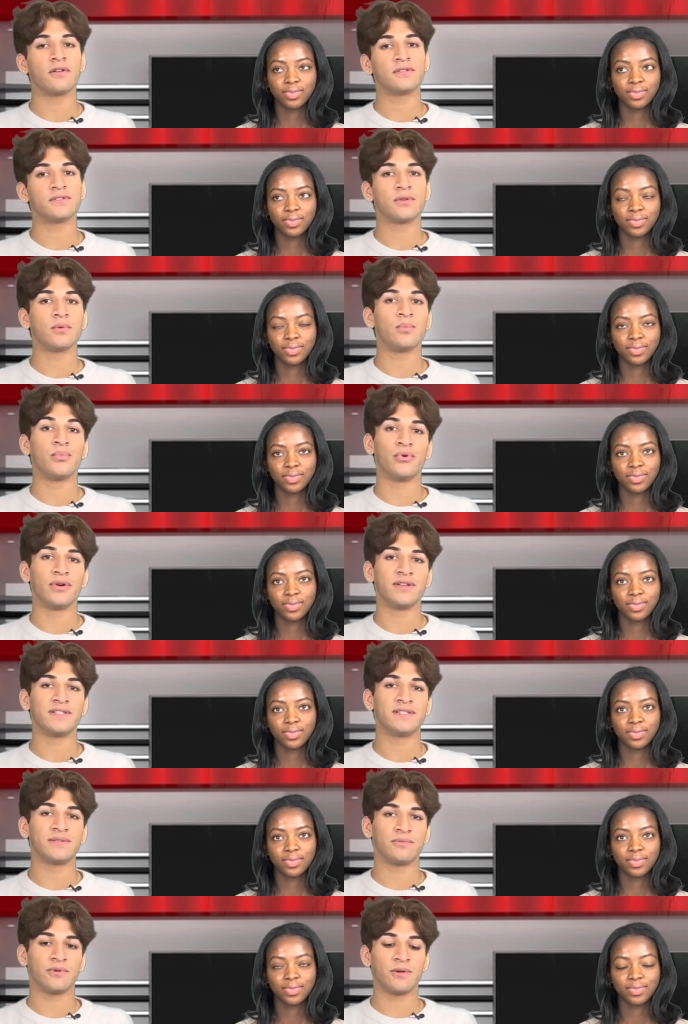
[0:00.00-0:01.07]
Speaker 1: and also
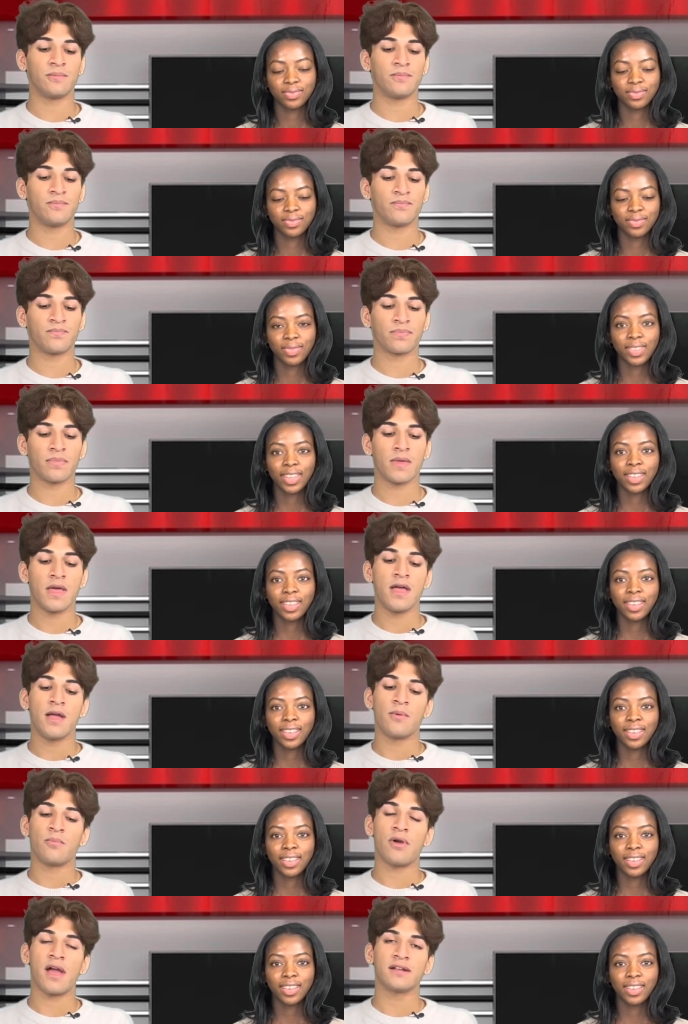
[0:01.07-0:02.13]
boys swim.
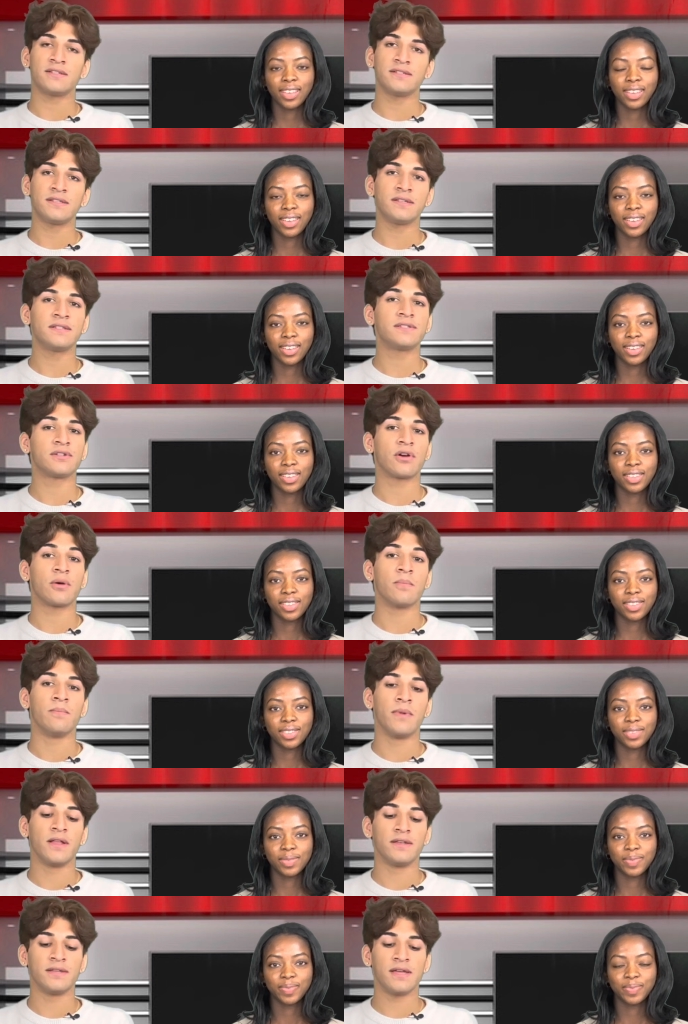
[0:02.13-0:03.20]
Practices start
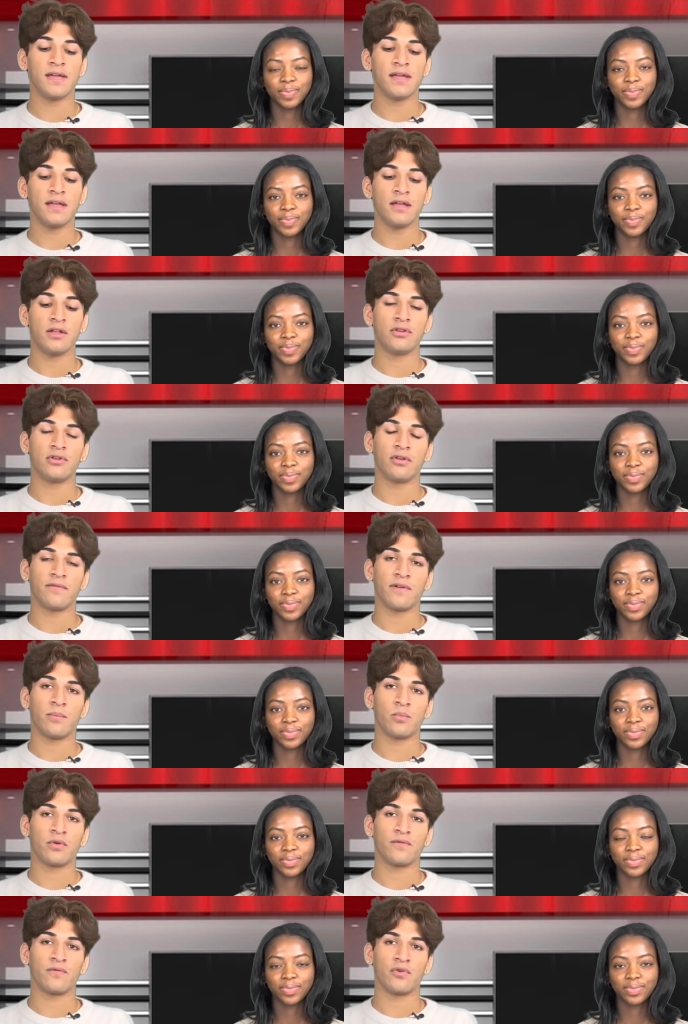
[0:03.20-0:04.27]
Monday,
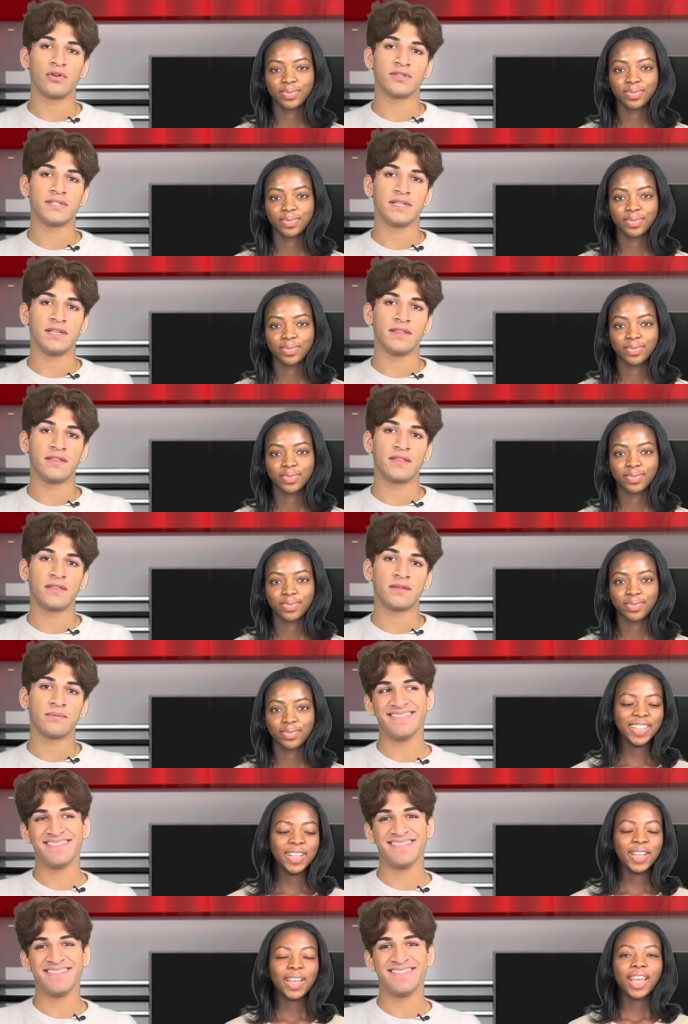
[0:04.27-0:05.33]
November 14th
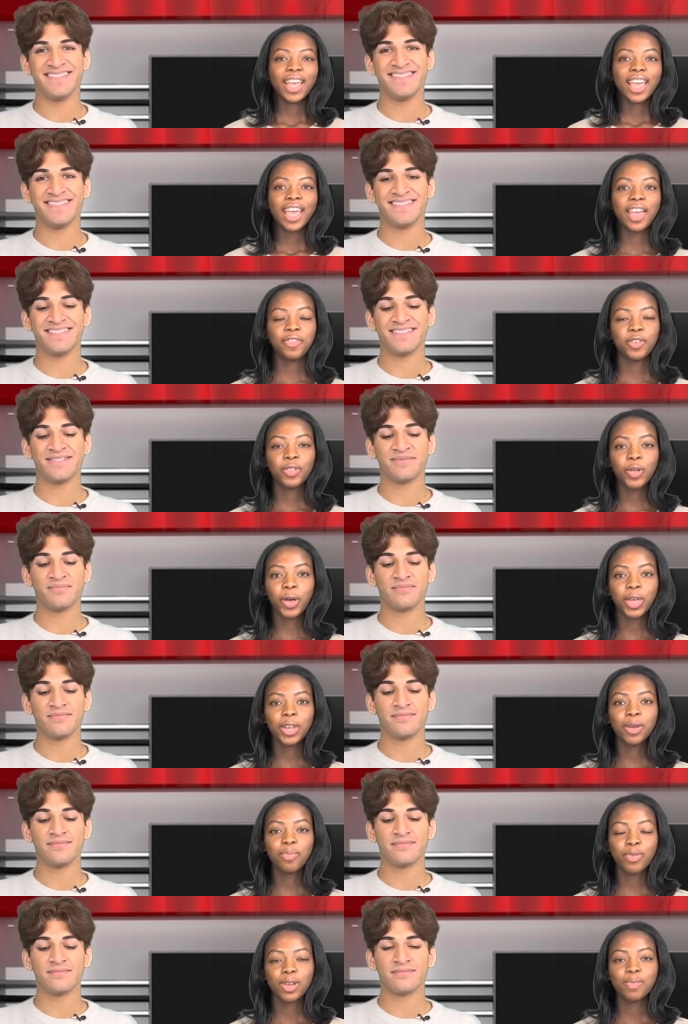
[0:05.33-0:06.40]
Speaker 2: you're
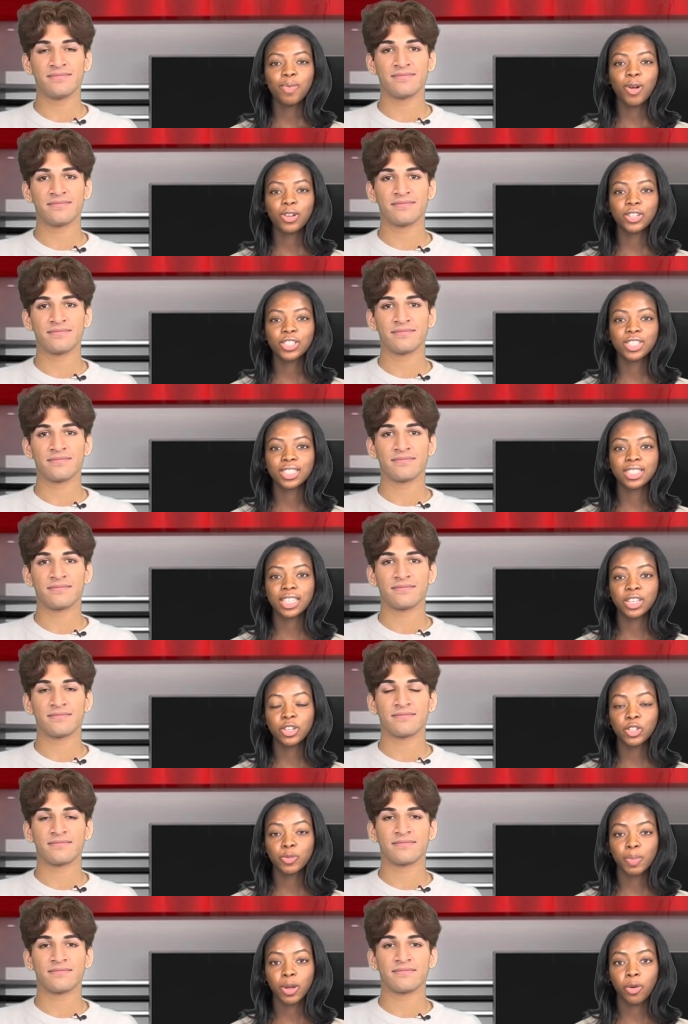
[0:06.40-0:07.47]
looking to pre-purchase
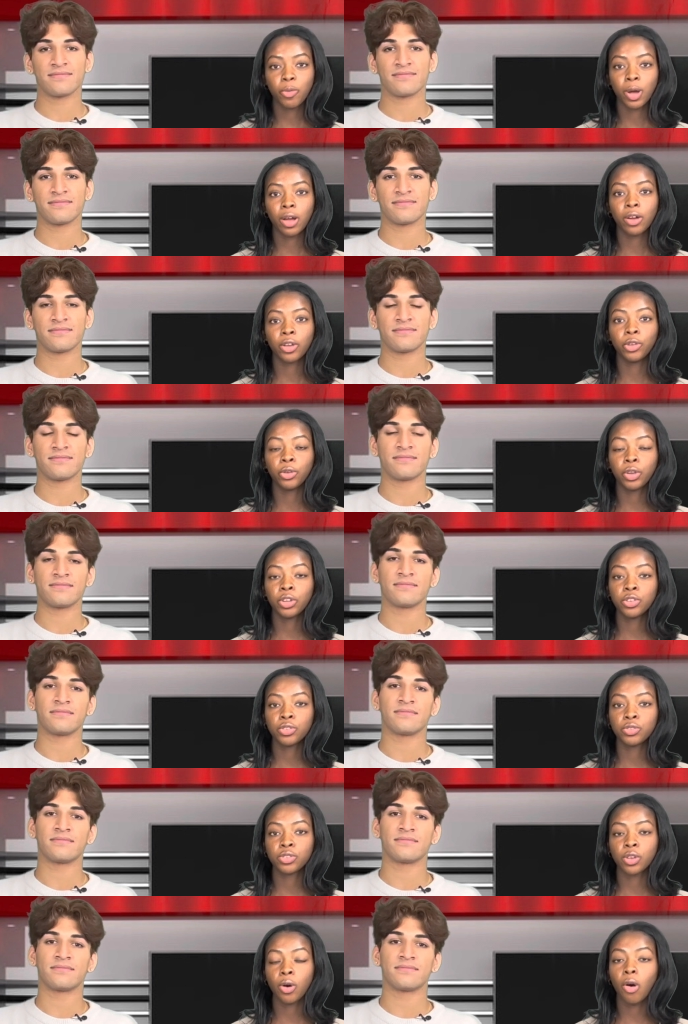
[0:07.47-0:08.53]
senior wear, you can
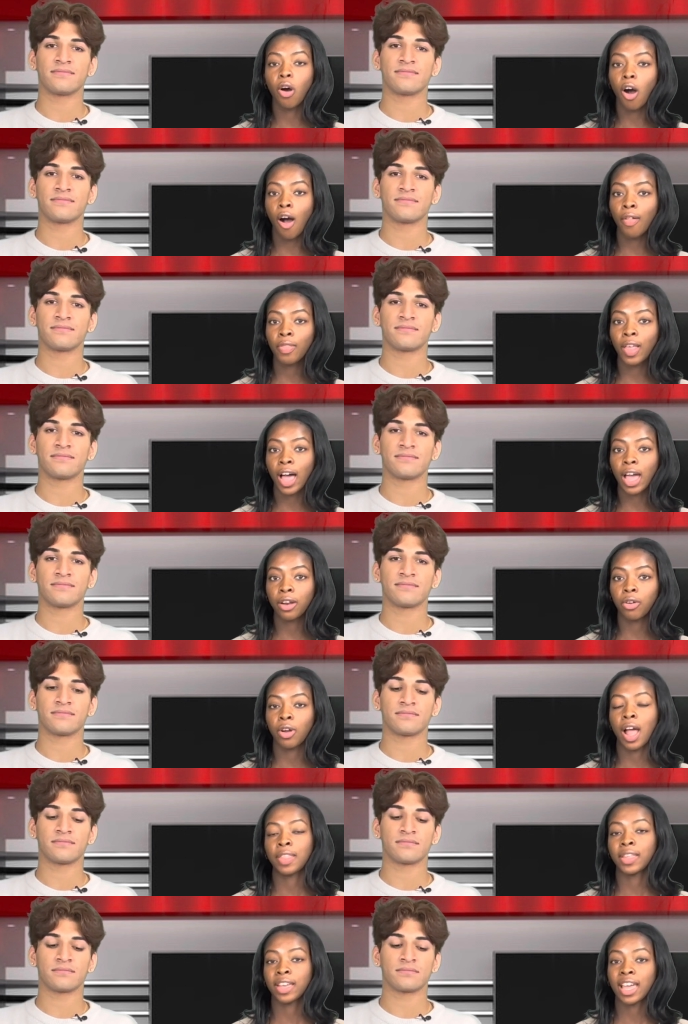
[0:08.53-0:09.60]
do so online
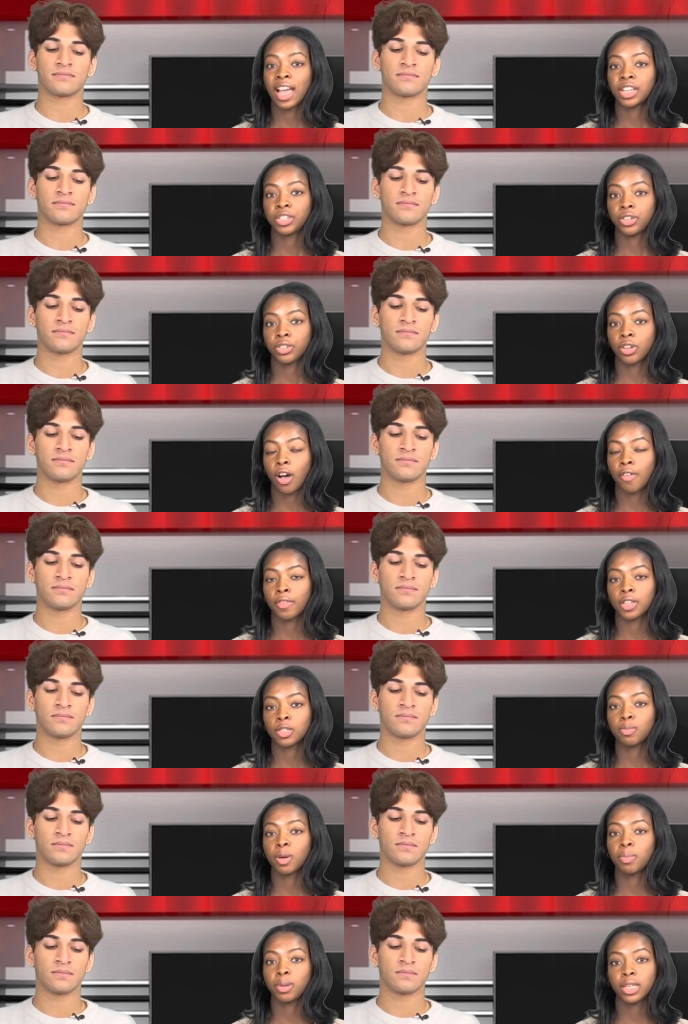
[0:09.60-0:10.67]
or at the cashier's
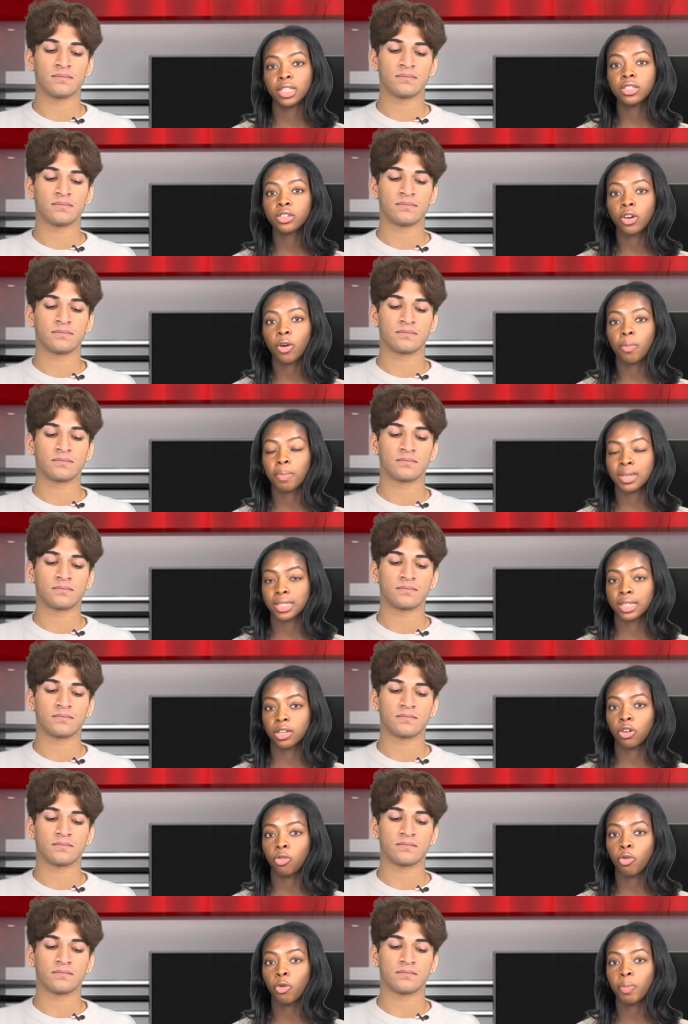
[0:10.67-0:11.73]
office, but please note Miss
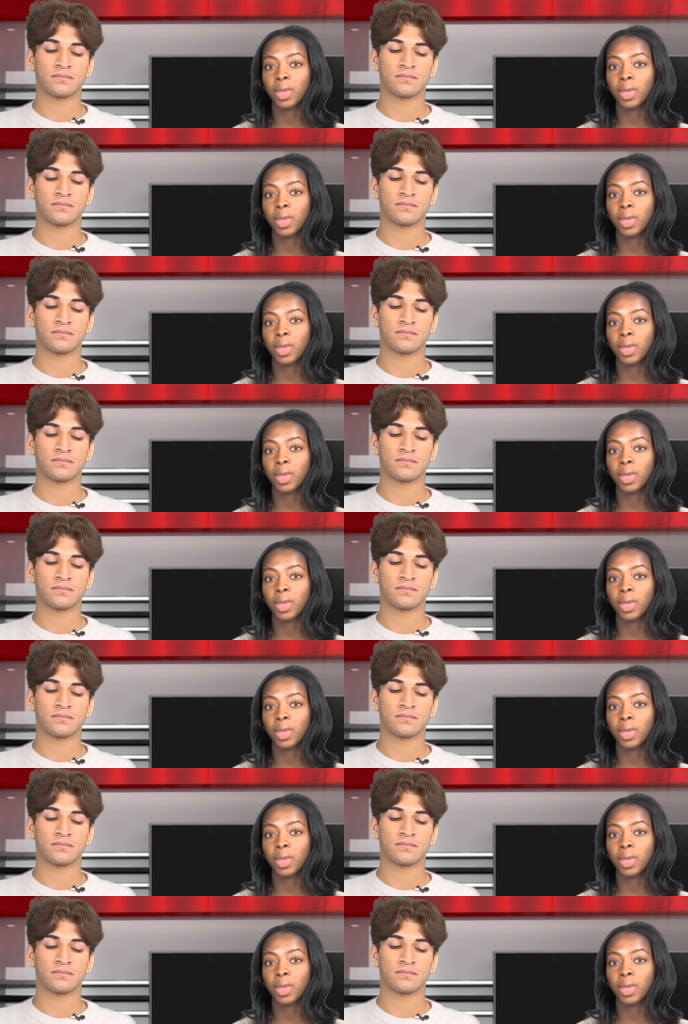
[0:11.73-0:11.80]
Little